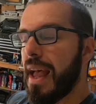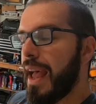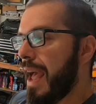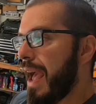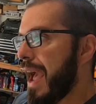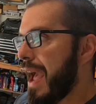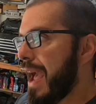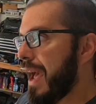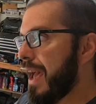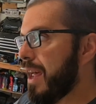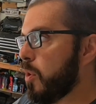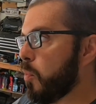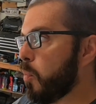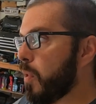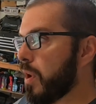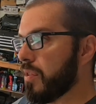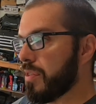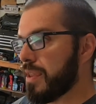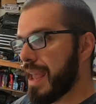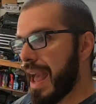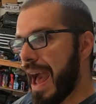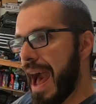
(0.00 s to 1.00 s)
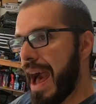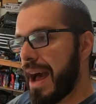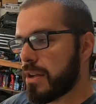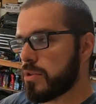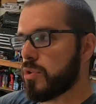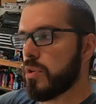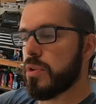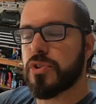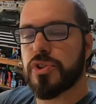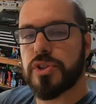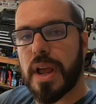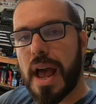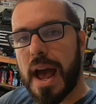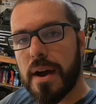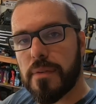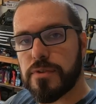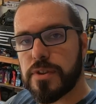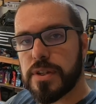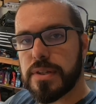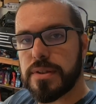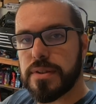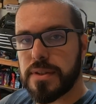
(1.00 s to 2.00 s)
and where the axle
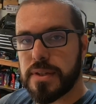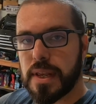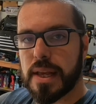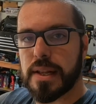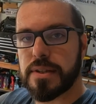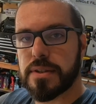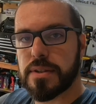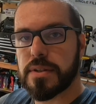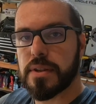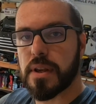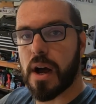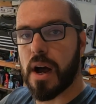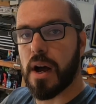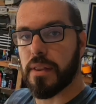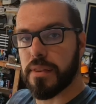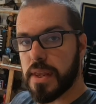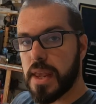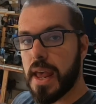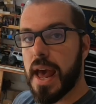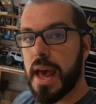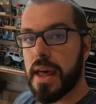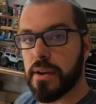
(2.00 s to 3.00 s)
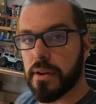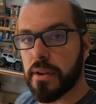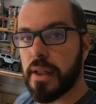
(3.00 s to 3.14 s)
shaft sits on the end,